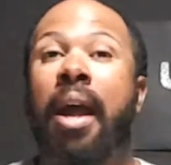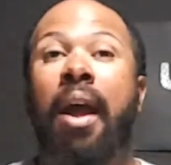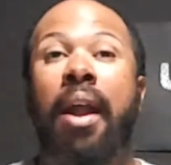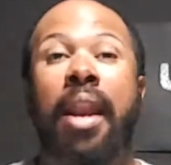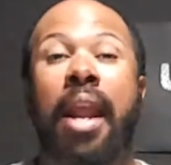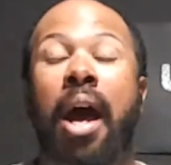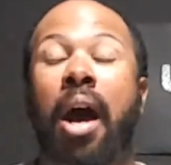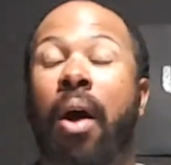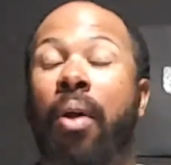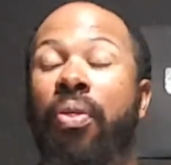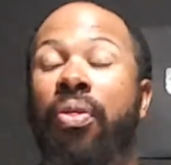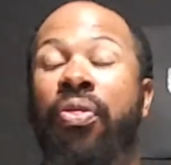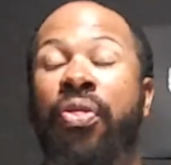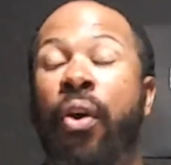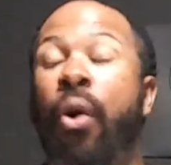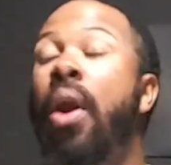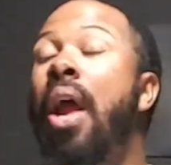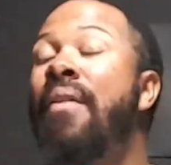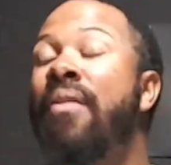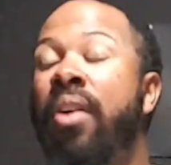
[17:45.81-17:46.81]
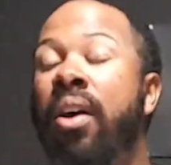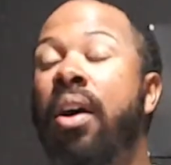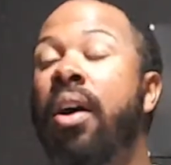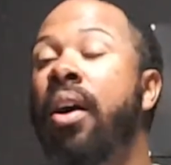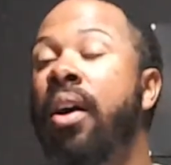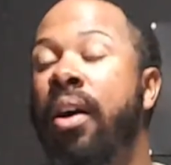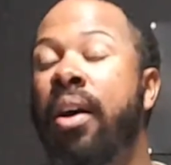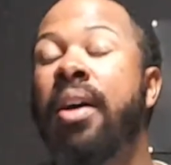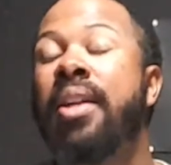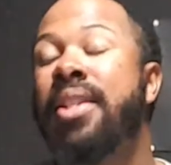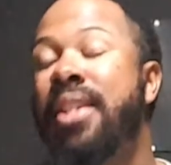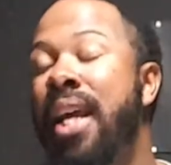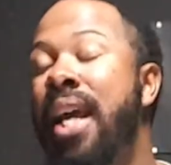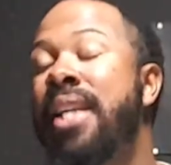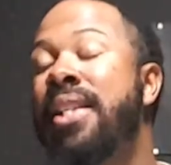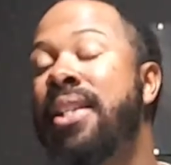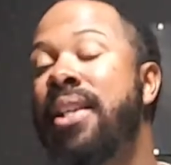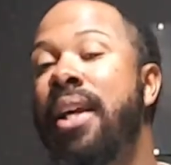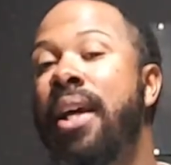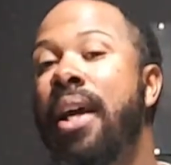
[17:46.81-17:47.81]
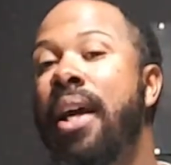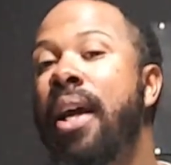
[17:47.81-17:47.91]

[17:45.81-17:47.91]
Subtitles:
Now, they're going to have a good test